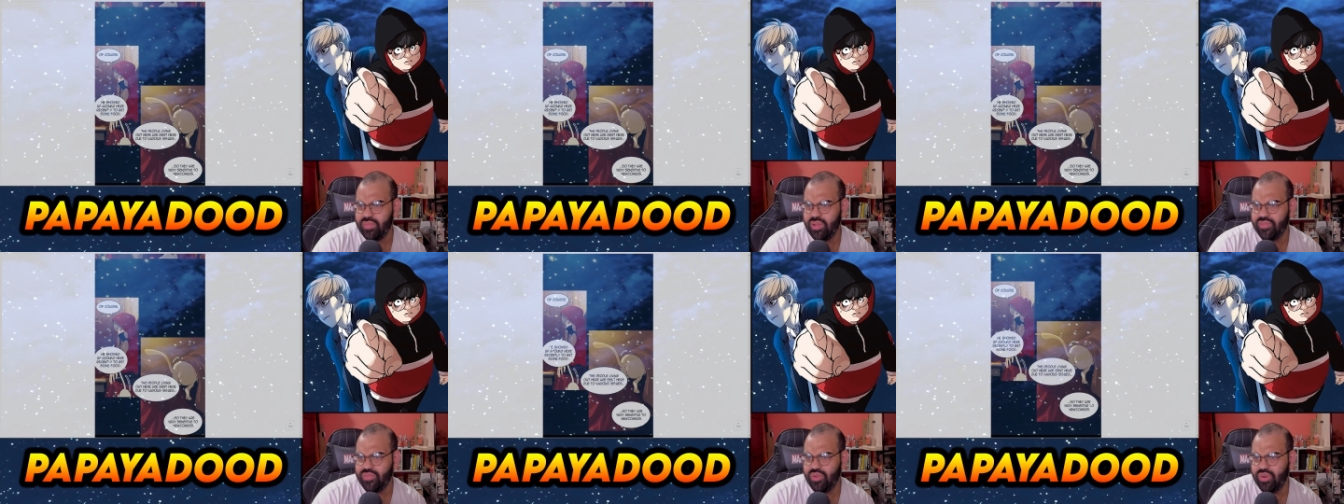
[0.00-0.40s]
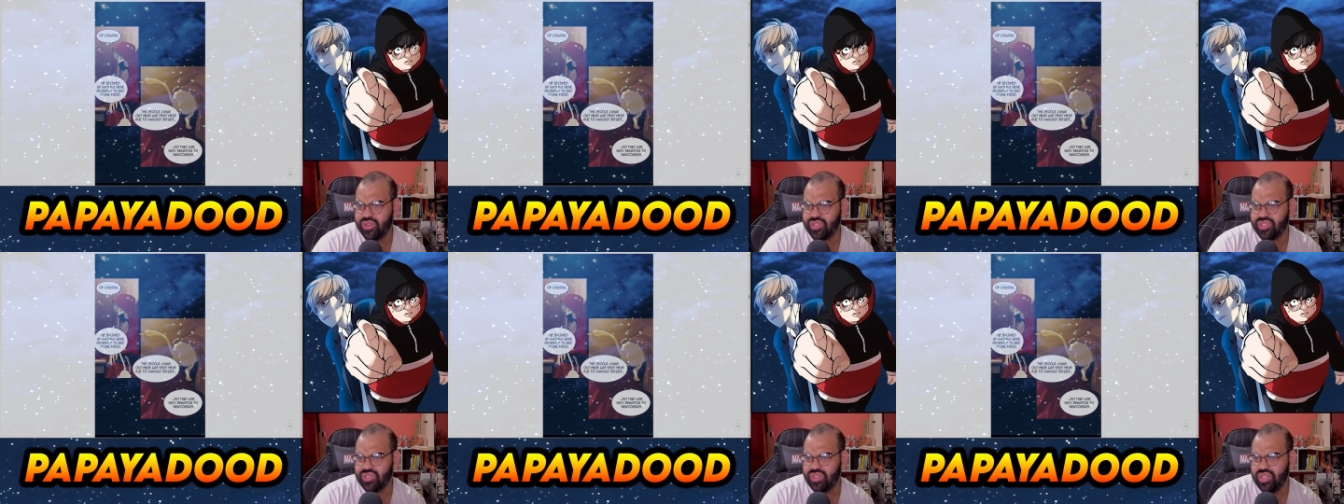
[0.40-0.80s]
Of
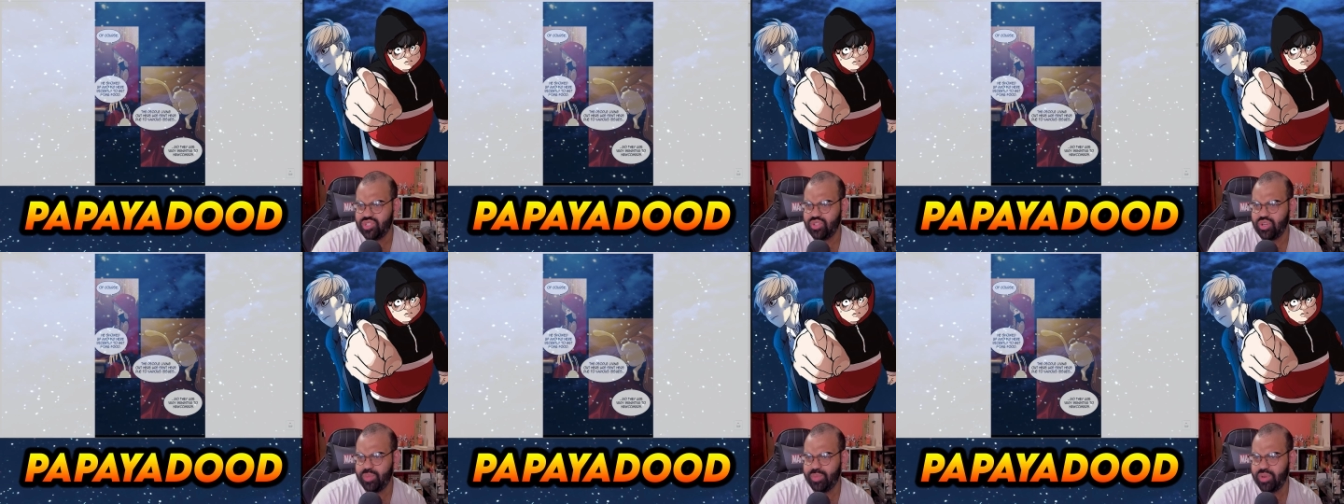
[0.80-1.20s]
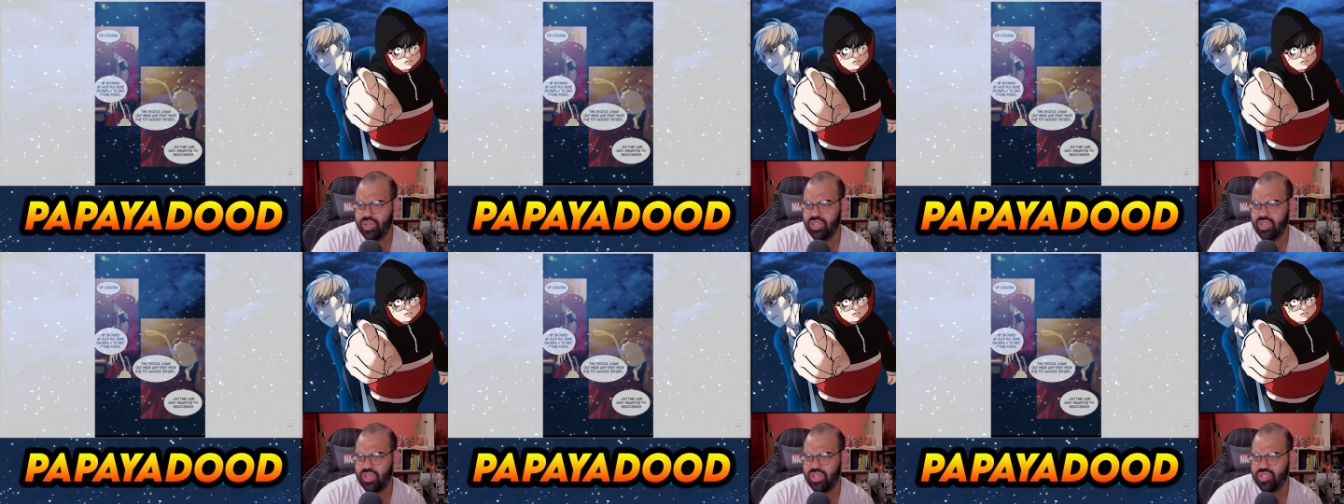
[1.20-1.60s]
course. He showed up
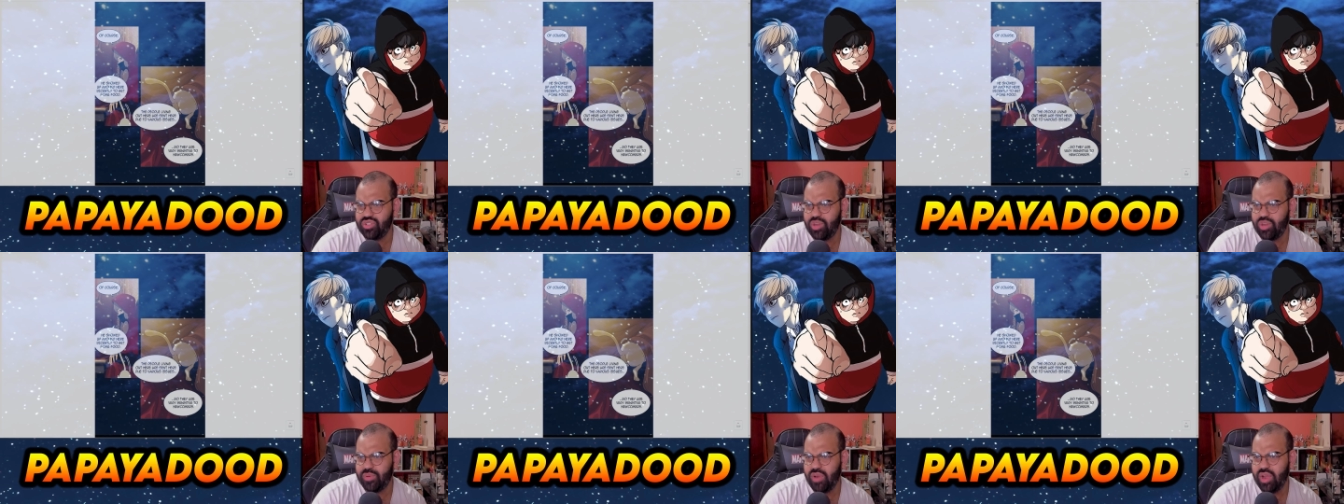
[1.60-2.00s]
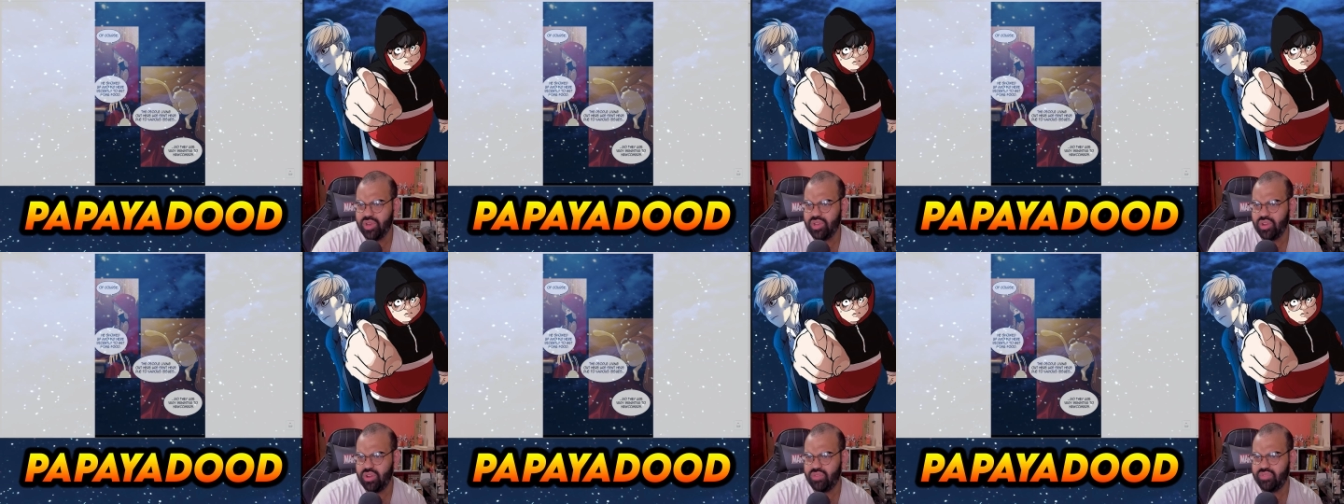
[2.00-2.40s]
early. He showed up around
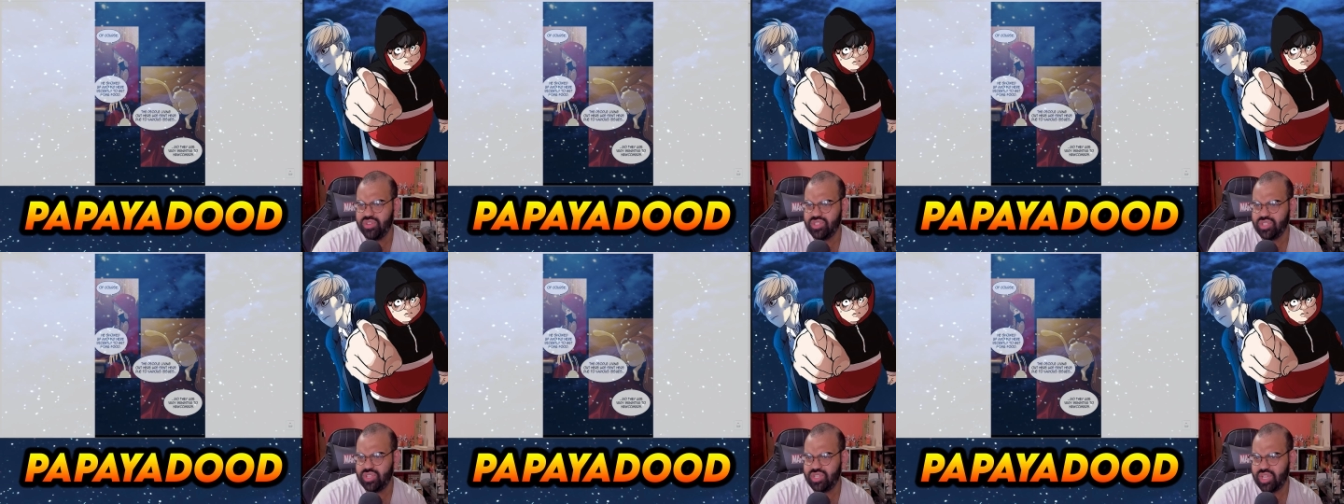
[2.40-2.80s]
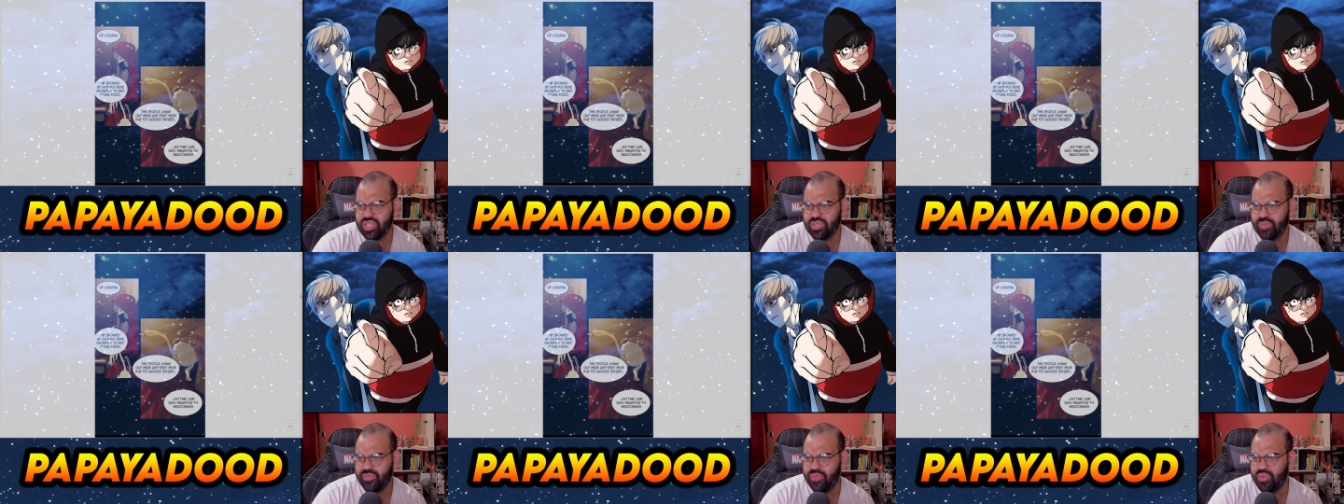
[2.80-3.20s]
here recently to get
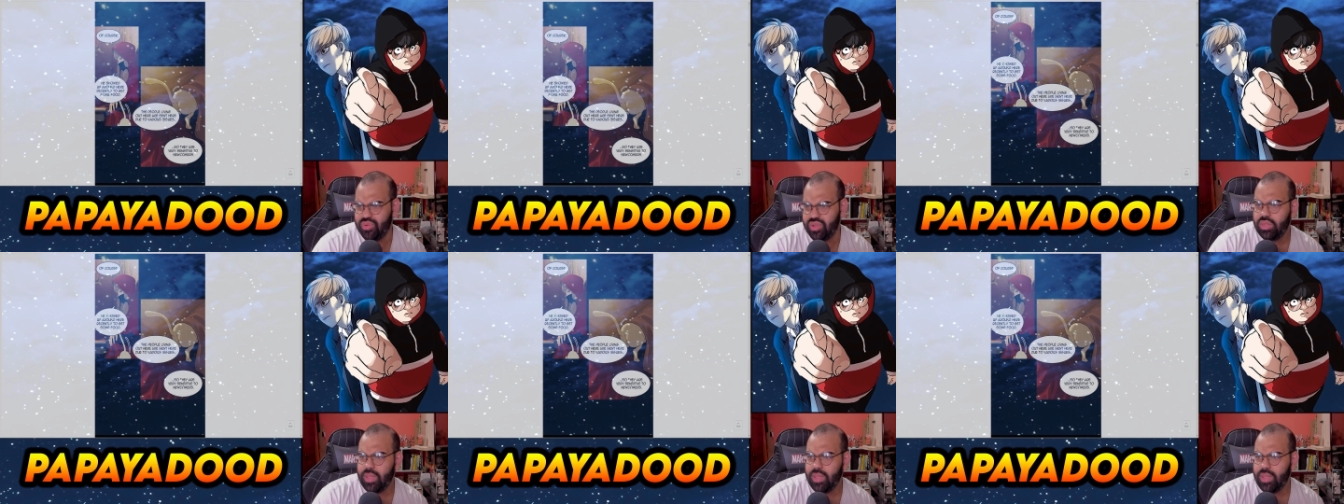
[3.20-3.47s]
some food.